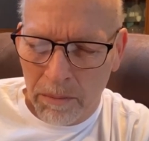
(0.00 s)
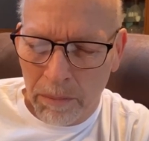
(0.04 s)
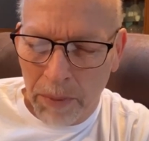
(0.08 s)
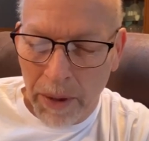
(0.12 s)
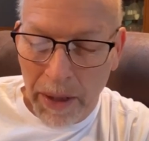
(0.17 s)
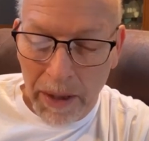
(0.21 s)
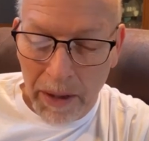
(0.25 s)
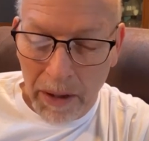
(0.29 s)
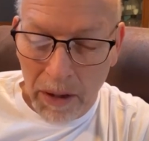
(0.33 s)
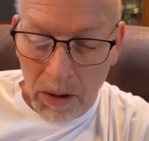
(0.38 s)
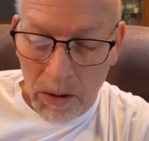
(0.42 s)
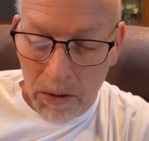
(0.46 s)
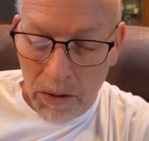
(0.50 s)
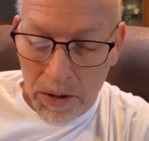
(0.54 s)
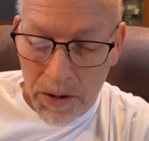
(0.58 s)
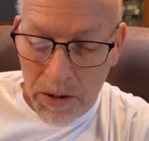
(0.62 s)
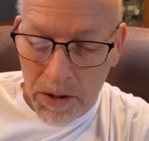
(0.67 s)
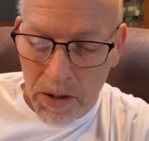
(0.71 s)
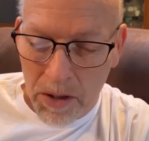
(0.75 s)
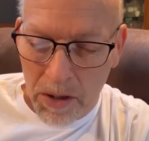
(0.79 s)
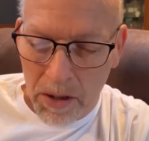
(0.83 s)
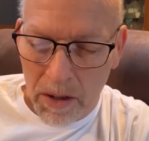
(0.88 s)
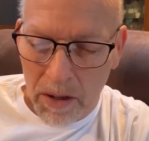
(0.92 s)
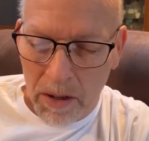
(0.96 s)
being a
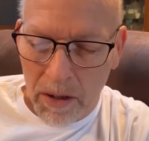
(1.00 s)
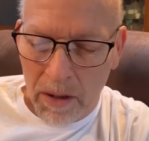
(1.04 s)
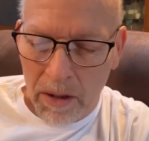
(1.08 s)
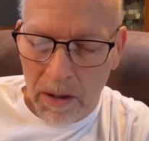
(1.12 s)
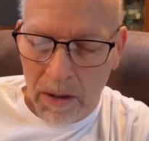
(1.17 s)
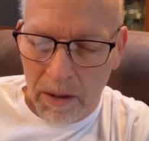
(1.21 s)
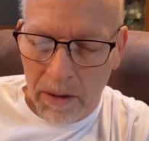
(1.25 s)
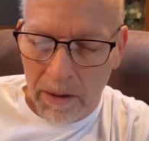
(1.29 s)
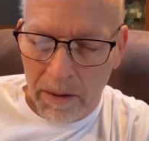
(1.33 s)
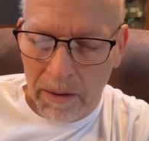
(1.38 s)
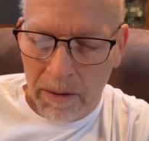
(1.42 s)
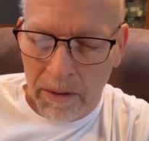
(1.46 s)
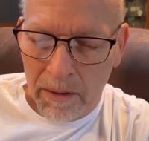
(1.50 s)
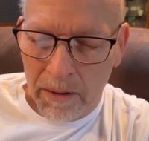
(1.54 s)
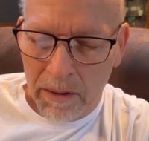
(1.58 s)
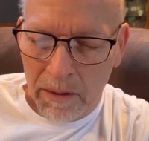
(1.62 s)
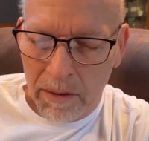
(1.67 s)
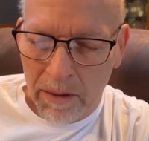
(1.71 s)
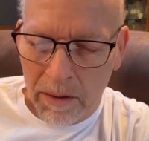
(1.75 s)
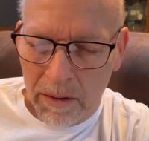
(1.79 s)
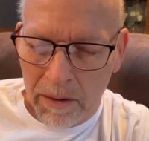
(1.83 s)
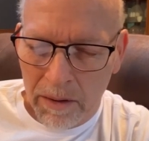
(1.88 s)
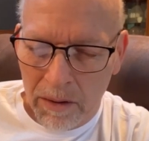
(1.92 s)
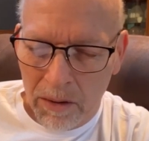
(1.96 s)
Christian
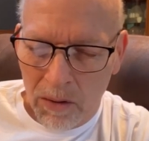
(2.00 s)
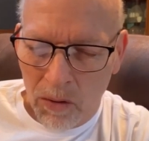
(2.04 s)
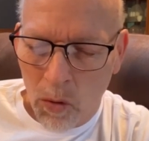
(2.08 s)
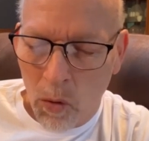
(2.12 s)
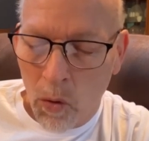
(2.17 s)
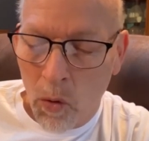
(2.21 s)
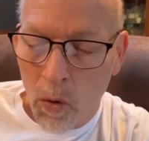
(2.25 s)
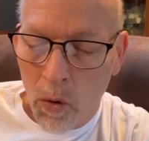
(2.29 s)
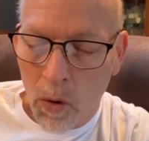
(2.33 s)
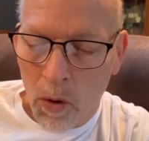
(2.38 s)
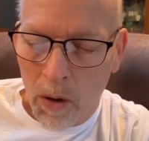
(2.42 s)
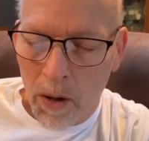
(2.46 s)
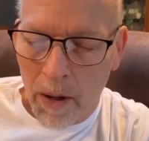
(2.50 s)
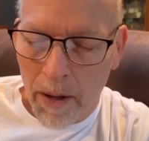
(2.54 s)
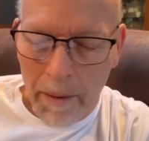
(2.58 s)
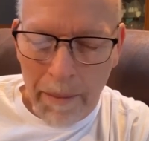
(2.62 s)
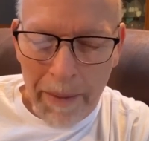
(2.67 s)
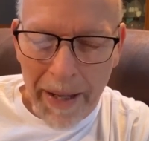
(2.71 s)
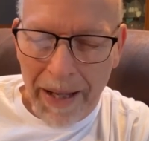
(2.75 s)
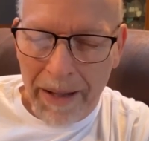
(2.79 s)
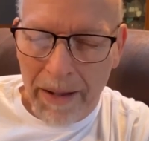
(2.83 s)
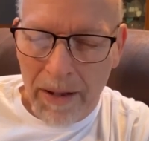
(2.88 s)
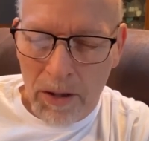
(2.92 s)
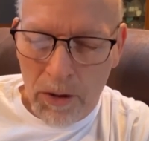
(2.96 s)
or
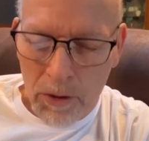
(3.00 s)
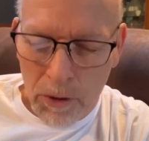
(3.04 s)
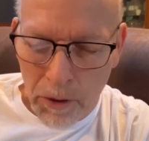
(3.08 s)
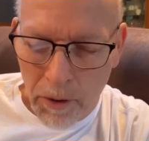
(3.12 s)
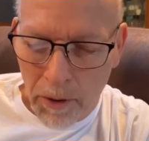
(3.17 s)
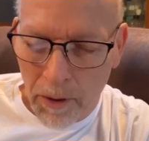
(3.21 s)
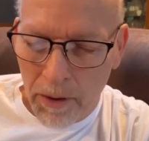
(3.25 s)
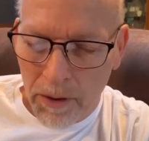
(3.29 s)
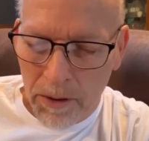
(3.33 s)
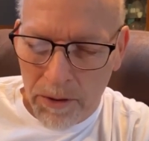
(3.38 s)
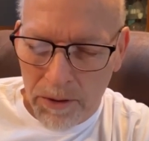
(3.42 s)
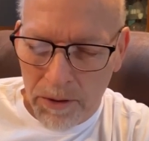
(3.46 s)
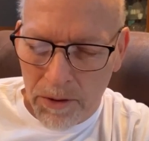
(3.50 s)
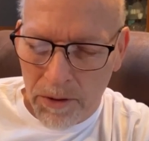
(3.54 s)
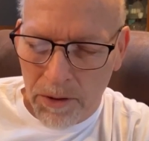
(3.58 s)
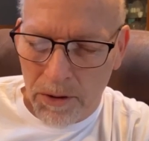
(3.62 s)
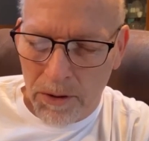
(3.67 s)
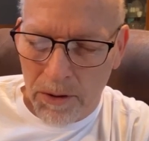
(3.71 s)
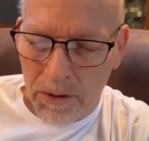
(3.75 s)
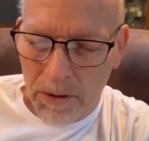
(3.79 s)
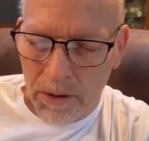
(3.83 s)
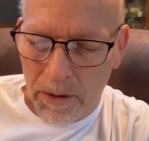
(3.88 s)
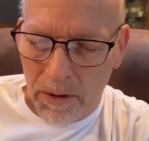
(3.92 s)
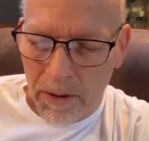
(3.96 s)
about the
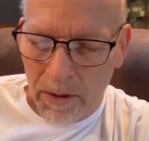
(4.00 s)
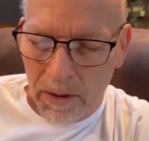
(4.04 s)
church,